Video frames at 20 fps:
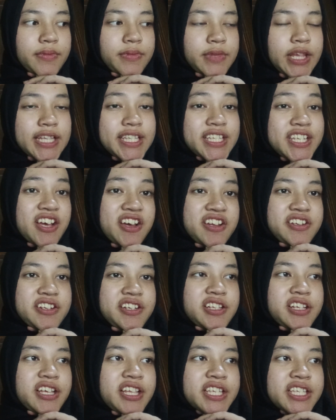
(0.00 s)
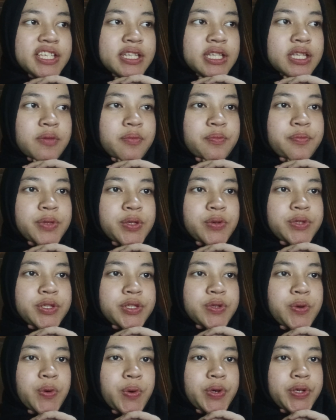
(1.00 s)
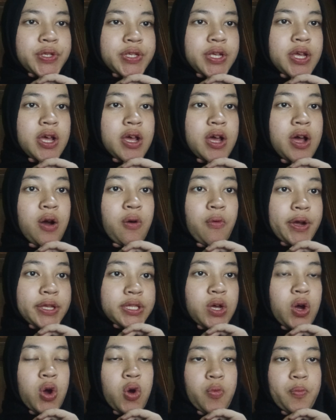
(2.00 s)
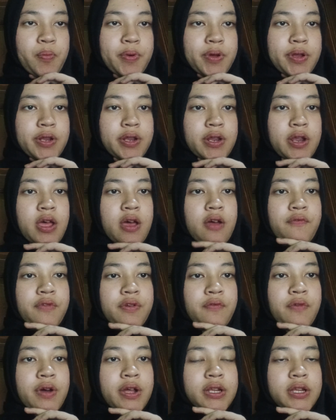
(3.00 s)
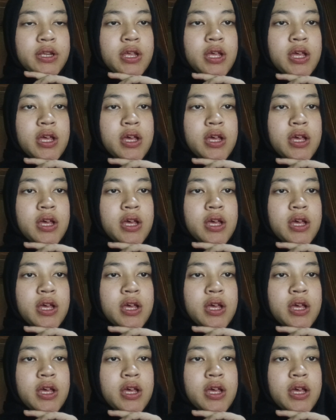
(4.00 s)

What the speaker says: That scandal instantly blew the doors wide open. Everyone